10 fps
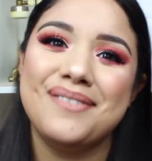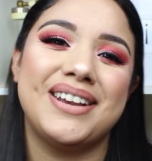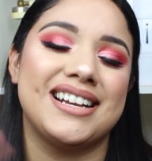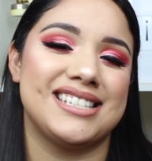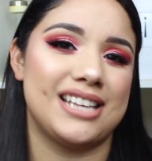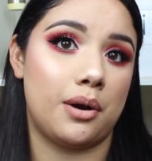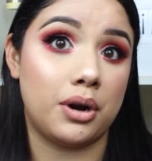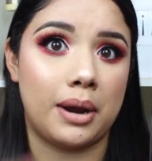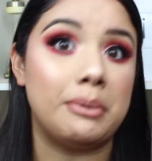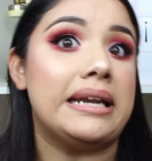because it's like,
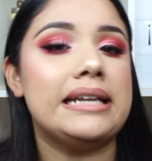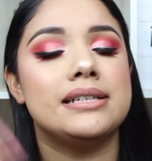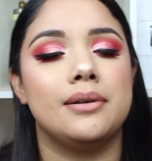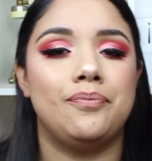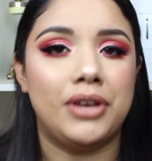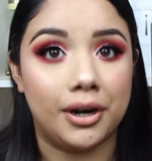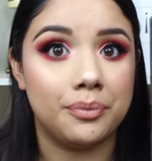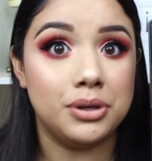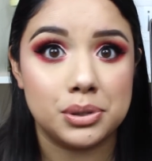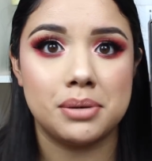okay, we need to, you
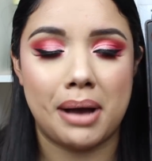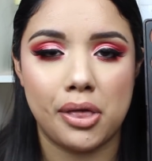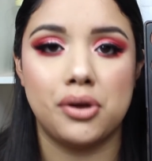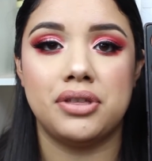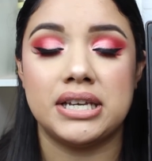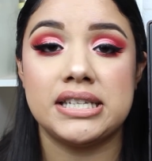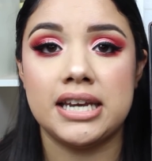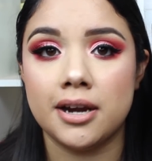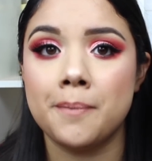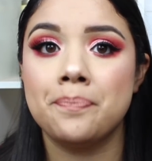know, use some other things
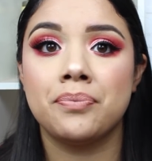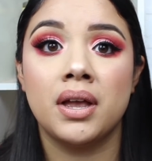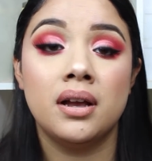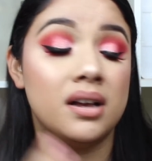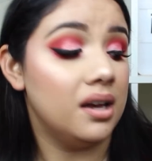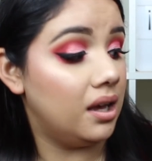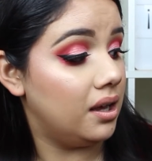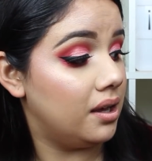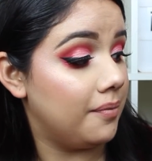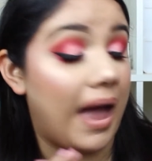here.
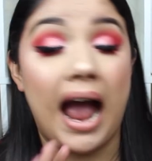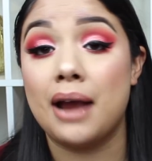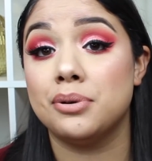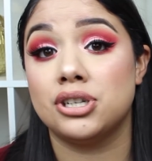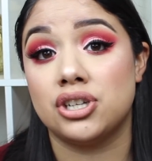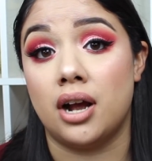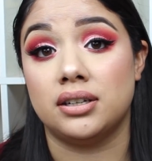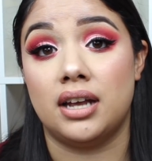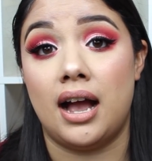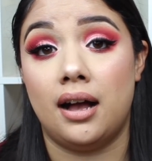I was
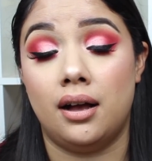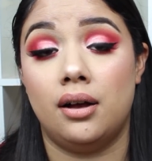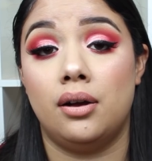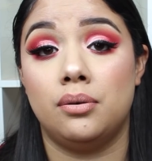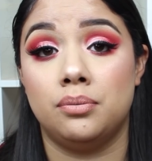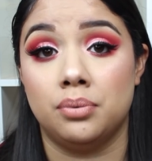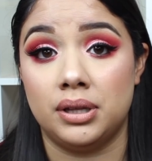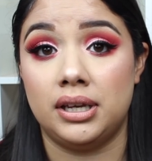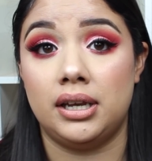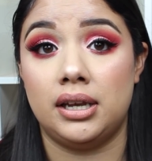shocked at how
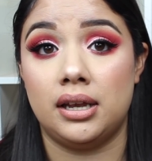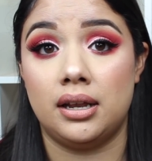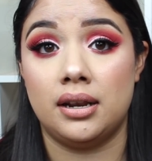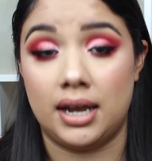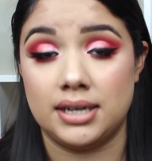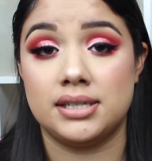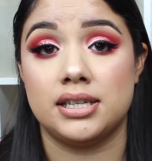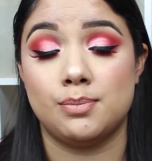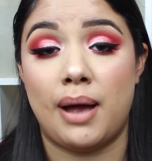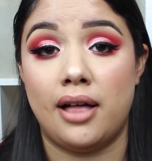really nice
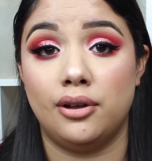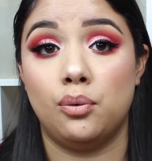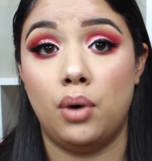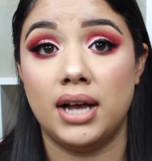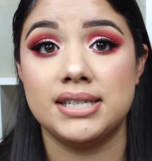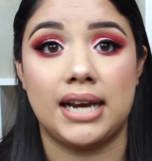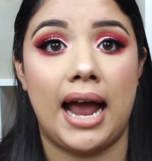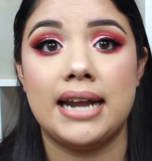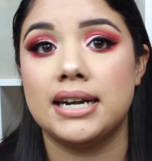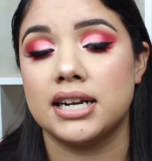this palette was. Like,
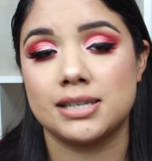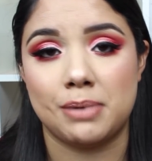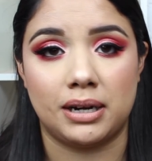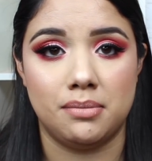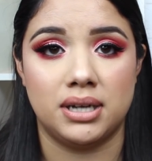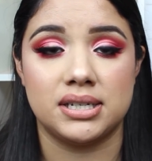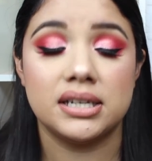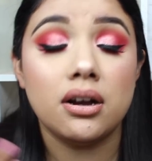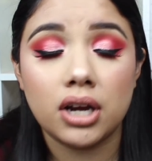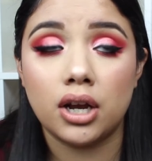I didn't expect much. I
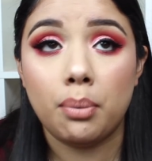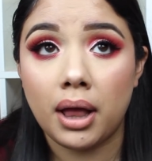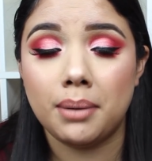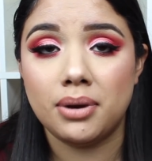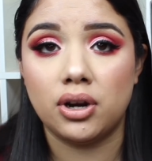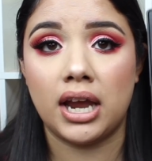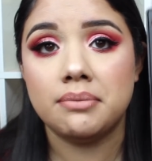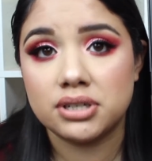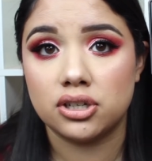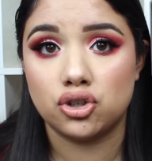was like, okay, it'll probably be okay.
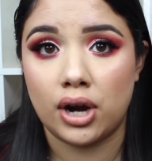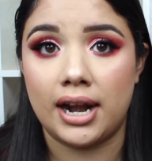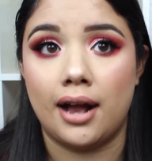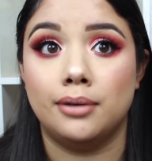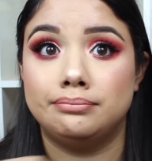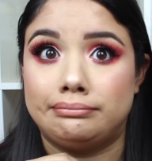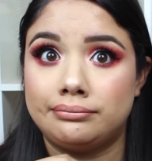I'm just gonna try it out.